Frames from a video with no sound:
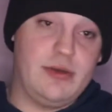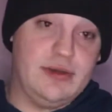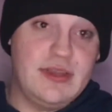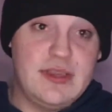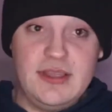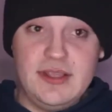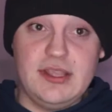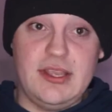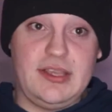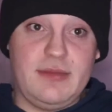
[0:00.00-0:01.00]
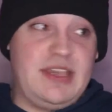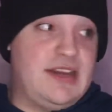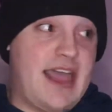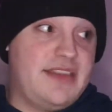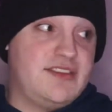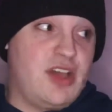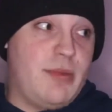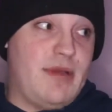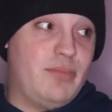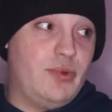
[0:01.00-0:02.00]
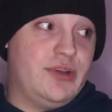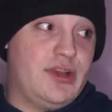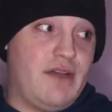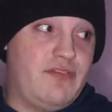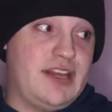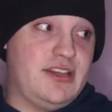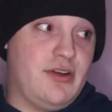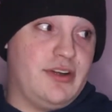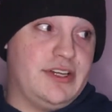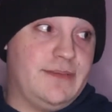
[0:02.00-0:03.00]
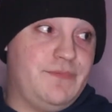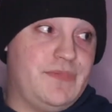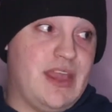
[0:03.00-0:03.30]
And like, I mean, at the time I bought it, I've already got it.